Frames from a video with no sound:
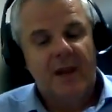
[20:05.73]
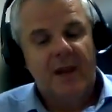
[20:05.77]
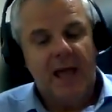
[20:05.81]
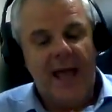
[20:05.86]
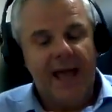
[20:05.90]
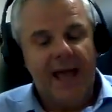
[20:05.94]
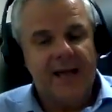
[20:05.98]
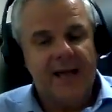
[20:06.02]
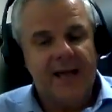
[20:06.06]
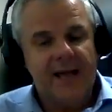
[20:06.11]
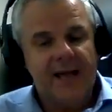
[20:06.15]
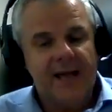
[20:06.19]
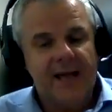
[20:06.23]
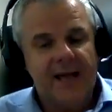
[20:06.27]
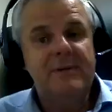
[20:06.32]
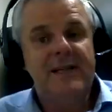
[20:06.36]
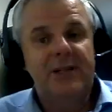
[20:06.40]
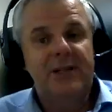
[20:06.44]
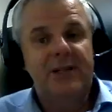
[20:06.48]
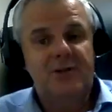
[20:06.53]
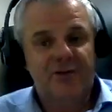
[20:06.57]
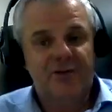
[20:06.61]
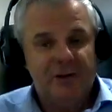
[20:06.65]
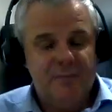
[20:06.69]

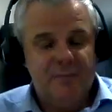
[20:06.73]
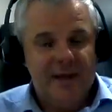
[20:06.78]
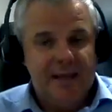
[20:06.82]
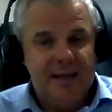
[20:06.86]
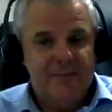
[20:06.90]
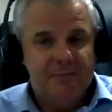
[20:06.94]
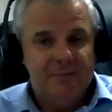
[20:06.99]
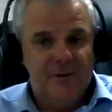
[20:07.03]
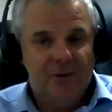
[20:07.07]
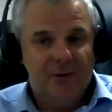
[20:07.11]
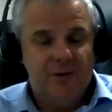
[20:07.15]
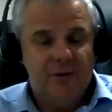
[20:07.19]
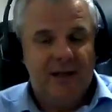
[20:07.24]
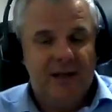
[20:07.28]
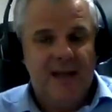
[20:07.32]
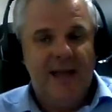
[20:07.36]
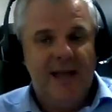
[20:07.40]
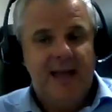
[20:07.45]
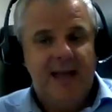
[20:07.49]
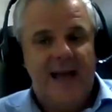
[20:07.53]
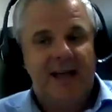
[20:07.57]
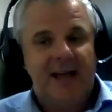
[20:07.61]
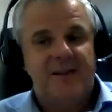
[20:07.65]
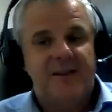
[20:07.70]
ex-military people
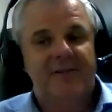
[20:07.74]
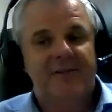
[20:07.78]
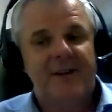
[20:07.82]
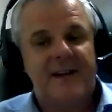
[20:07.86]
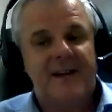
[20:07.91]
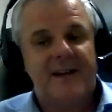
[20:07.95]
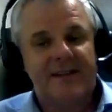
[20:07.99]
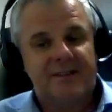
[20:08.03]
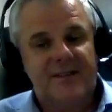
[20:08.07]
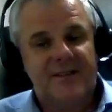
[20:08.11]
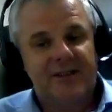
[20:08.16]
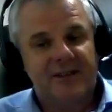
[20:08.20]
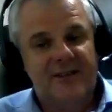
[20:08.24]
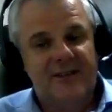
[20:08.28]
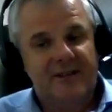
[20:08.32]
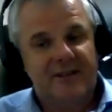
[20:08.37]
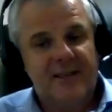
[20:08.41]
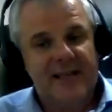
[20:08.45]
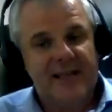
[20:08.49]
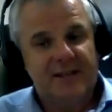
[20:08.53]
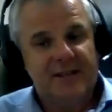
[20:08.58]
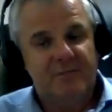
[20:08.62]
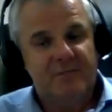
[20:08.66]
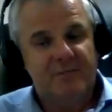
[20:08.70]
and the fact that
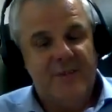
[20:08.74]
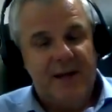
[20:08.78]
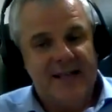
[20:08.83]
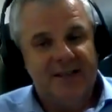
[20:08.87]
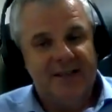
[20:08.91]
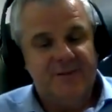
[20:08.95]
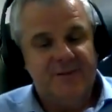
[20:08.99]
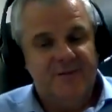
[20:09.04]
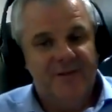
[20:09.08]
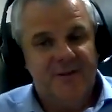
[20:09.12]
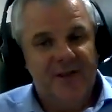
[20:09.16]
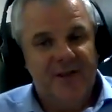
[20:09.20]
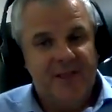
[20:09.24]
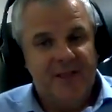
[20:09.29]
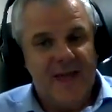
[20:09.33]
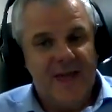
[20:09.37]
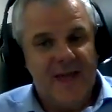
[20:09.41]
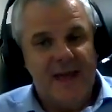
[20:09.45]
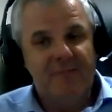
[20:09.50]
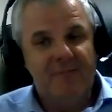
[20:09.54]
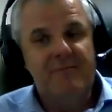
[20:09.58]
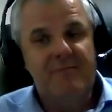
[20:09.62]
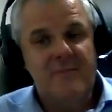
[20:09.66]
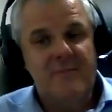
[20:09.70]
it's better for
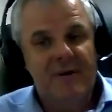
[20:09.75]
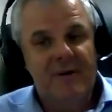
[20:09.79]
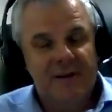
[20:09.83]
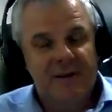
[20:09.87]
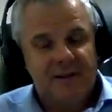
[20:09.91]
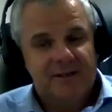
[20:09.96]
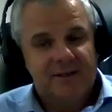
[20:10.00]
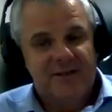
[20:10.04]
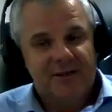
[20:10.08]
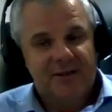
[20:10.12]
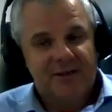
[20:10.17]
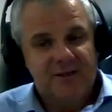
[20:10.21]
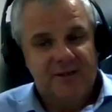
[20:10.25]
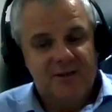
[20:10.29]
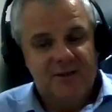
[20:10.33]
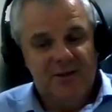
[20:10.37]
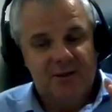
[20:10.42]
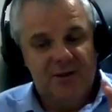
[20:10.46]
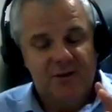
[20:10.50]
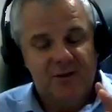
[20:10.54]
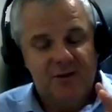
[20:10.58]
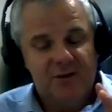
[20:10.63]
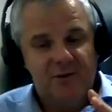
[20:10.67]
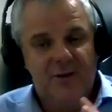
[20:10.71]
them
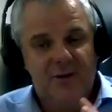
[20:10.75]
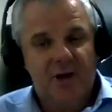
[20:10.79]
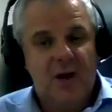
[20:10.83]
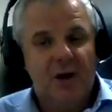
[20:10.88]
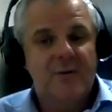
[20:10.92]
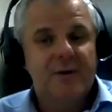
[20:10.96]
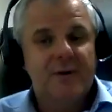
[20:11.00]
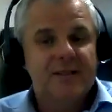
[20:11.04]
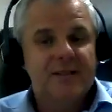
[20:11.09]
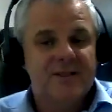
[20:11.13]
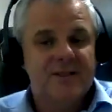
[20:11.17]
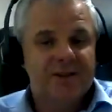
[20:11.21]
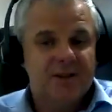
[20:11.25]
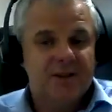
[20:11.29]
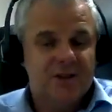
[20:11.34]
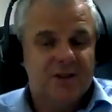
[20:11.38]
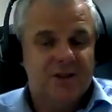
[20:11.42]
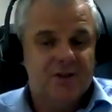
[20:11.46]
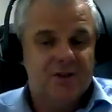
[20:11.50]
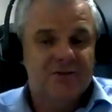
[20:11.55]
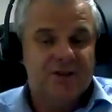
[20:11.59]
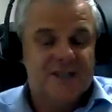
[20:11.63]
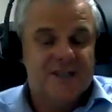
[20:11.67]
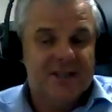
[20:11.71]
to go into the
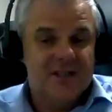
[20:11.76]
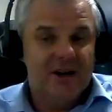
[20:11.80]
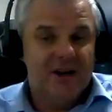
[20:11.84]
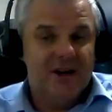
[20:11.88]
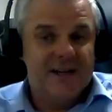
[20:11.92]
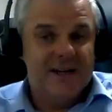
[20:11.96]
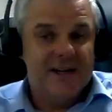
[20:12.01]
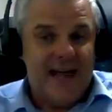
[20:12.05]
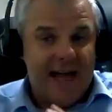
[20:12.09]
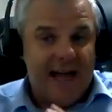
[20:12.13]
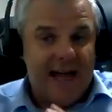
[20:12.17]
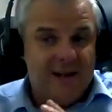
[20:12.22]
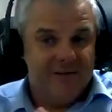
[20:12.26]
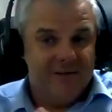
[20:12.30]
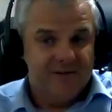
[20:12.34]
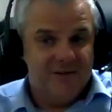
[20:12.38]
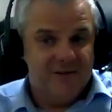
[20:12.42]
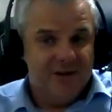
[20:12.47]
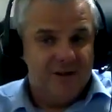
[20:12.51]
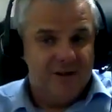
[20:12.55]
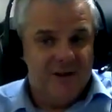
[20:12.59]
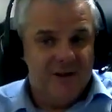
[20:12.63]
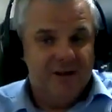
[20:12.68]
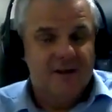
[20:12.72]
countryside
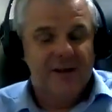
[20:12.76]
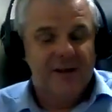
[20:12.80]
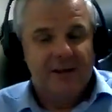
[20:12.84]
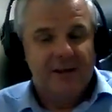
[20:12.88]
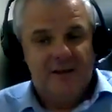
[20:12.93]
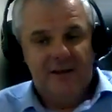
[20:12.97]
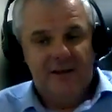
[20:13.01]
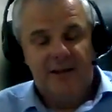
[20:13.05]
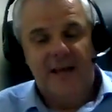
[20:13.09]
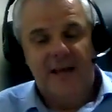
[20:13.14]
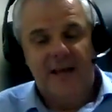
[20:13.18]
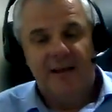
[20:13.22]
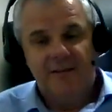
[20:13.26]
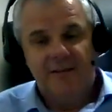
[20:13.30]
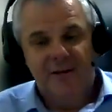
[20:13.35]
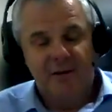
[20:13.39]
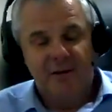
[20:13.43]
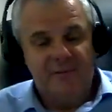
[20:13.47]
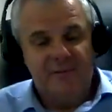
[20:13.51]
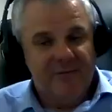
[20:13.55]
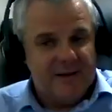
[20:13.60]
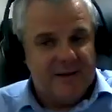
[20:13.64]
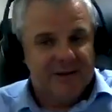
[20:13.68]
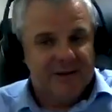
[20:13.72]
after they
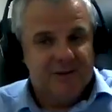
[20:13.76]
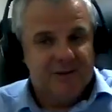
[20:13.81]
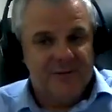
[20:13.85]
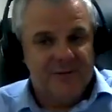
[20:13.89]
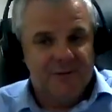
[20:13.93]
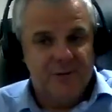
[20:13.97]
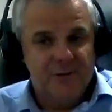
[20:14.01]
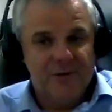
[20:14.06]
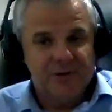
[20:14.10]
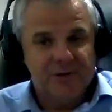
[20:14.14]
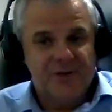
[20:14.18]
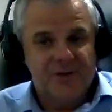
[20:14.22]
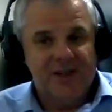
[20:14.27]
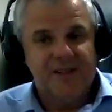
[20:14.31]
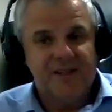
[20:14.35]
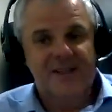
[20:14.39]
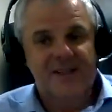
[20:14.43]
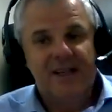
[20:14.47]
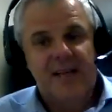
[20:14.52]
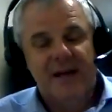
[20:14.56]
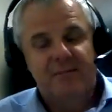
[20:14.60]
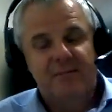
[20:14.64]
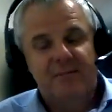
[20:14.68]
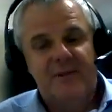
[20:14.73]
come out of the forces,
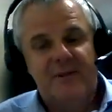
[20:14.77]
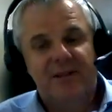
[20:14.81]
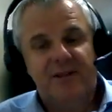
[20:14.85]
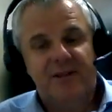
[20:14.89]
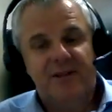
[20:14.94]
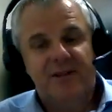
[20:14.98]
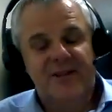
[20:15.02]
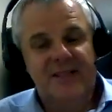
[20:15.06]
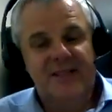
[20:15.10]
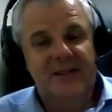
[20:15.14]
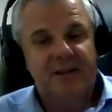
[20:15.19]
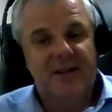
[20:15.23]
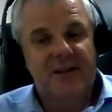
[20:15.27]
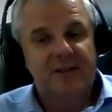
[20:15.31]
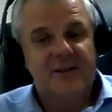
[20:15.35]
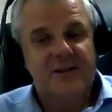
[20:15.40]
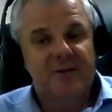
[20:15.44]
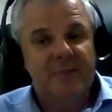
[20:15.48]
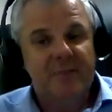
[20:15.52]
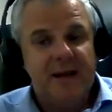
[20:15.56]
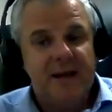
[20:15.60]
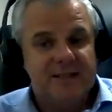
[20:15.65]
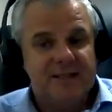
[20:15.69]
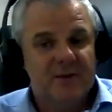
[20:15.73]
because there's a
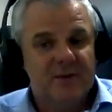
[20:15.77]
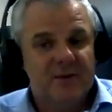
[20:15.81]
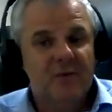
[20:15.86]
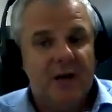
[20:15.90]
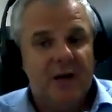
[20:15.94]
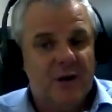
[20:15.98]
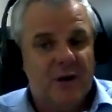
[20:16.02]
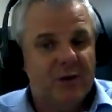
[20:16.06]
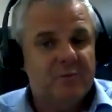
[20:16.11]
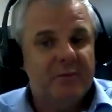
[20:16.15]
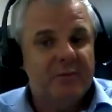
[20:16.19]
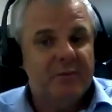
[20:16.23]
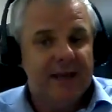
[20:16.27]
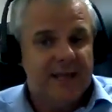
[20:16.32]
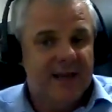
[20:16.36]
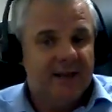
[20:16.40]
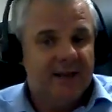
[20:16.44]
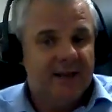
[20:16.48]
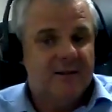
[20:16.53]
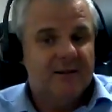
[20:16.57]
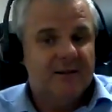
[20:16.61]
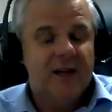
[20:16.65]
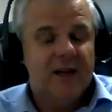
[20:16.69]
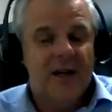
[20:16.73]
better
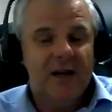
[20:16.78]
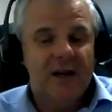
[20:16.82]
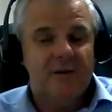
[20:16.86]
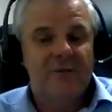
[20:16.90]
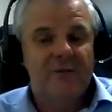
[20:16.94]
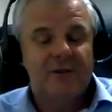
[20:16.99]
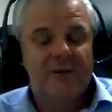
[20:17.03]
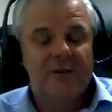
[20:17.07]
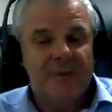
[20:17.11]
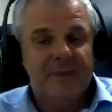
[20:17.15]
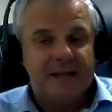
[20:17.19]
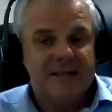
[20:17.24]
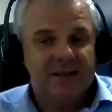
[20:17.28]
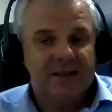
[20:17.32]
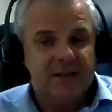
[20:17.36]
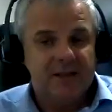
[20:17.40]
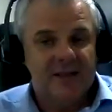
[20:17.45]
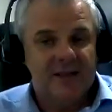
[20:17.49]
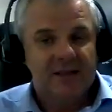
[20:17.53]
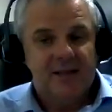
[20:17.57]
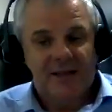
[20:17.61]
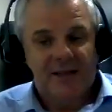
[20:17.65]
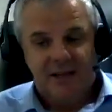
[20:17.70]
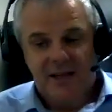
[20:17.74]
well-being, there's better,
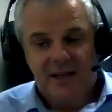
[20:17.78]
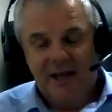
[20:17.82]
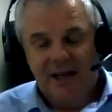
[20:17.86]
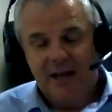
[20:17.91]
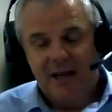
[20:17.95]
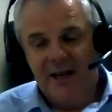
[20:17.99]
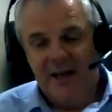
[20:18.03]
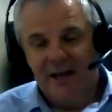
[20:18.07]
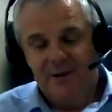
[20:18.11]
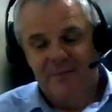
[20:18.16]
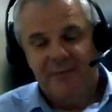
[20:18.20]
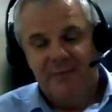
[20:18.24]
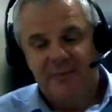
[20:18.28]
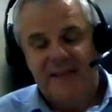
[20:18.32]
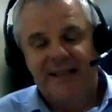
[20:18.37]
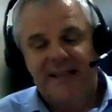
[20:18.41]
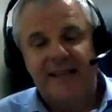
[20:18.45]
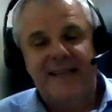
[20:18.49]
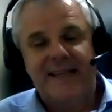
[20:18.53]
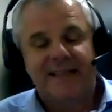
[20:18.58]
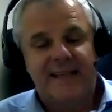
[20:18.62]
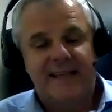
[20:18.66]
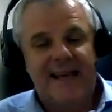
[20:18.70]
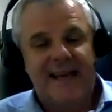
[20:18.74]

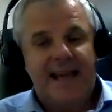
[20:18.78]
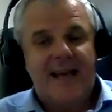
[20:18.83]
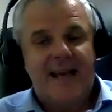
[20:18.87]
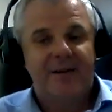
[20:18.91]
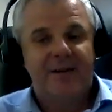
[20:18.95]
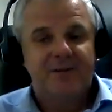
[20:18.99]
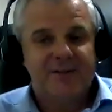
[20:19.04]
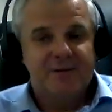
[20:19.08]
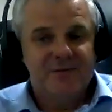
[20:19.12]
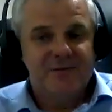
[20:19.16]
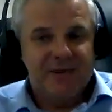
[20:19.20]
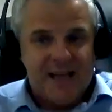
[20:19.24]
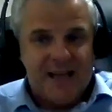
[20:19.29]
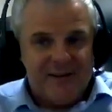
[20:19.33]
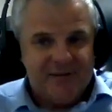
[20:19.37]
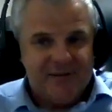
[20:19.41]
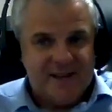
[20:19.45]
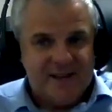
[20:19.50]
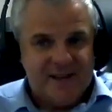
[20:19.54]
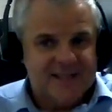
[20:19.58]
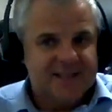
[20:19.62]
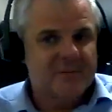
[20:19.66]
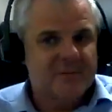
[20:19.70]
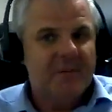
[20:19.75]
it allows them to have
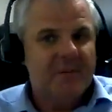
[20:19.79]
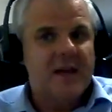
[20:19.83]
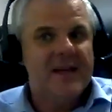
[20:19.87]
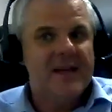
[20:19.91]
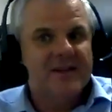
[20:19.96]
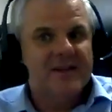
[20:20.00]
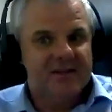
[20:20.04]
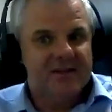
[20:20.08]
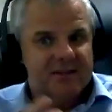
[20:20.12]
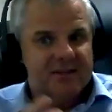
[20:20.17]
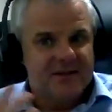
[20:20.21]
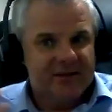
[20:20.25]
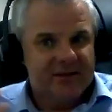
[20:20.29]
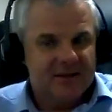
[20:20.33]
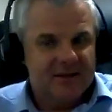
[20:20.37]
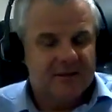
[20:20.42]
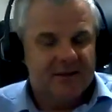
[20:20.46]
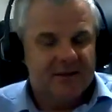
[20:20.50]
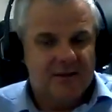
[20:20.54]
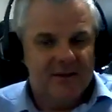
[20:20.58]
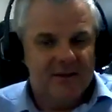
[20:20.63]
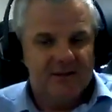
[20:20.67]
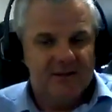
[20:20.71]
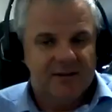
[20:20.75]
that space
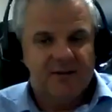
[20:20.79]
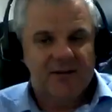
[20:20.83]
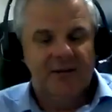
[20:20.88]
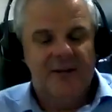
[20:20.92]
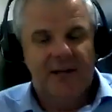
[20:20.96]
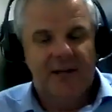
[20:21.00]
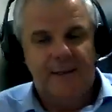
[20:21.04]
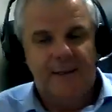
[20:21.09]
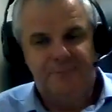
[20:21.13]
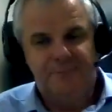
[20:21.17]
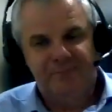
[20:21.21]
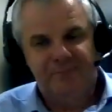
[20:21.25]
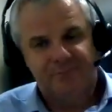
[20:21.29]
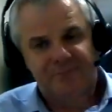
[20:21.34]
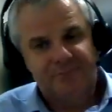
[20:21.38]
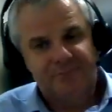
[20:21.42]
that, and